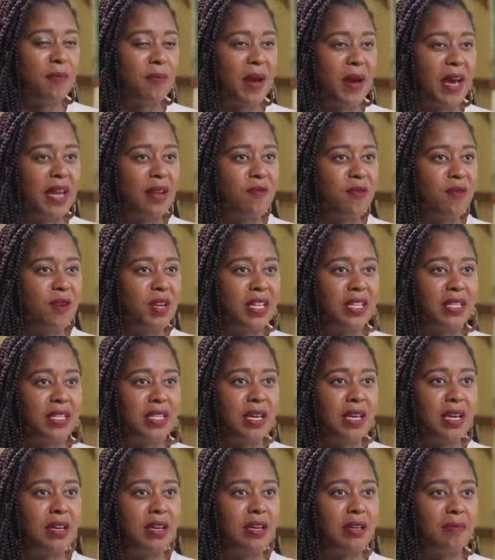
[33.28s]
everybody wanted
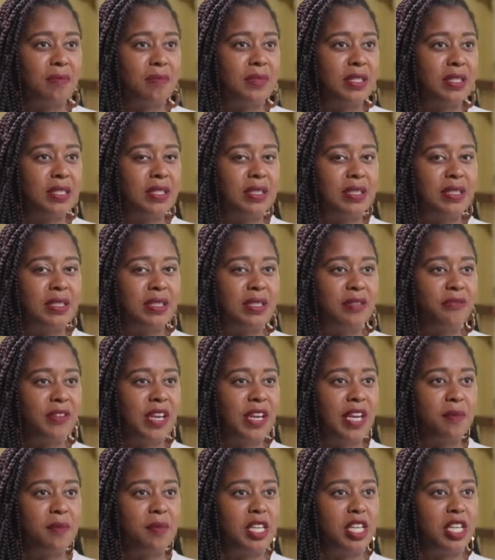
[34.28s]
to come to the
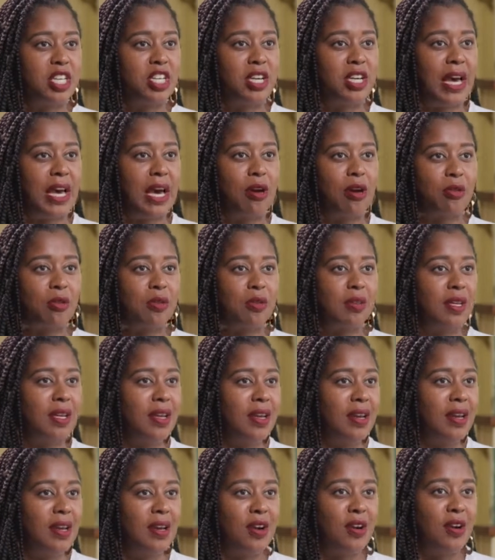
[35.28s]
family cookout
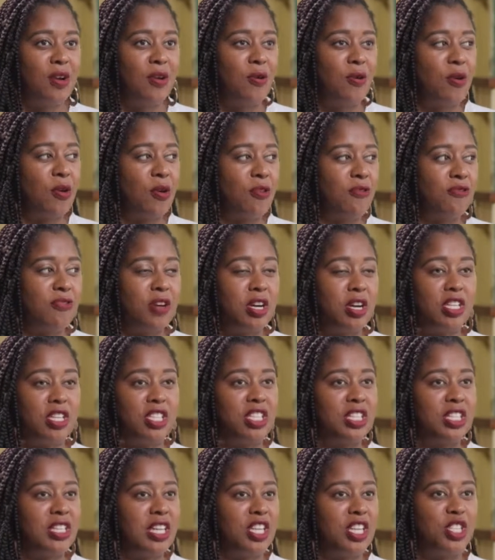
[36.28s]
or
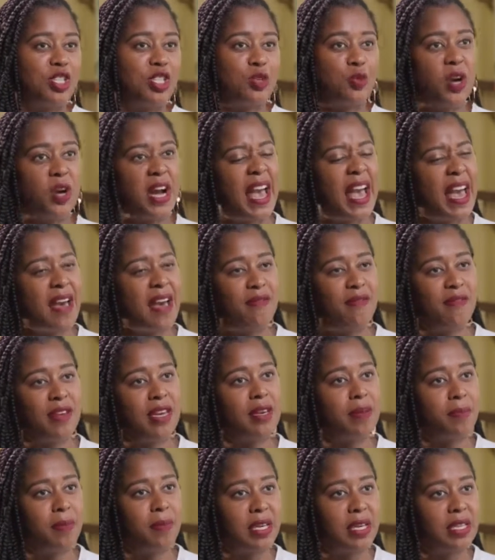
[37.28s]
function that you were
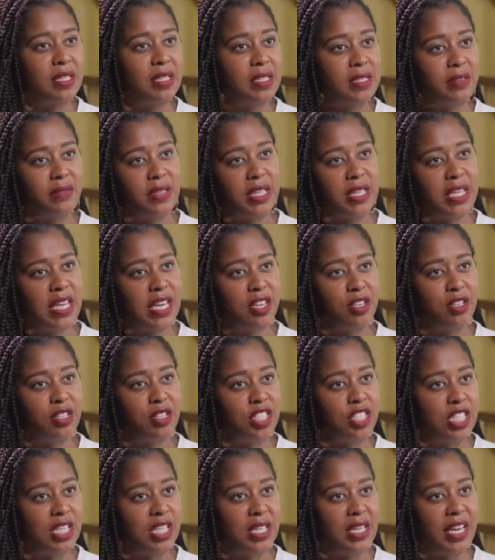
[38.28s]
having because of the
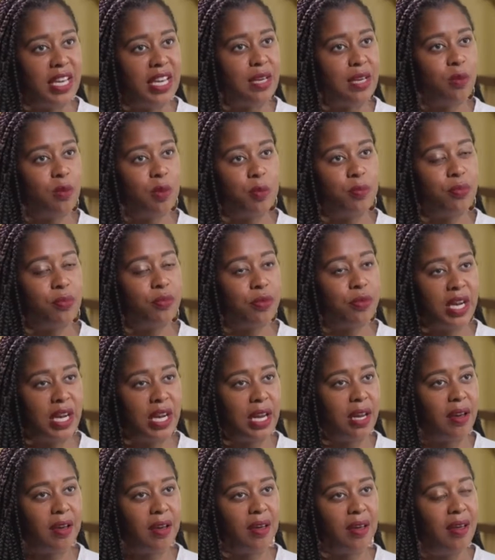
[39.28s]
energy that he would
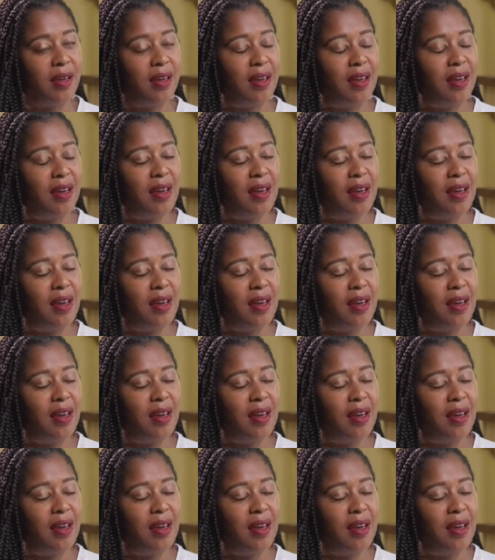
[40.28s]
bring.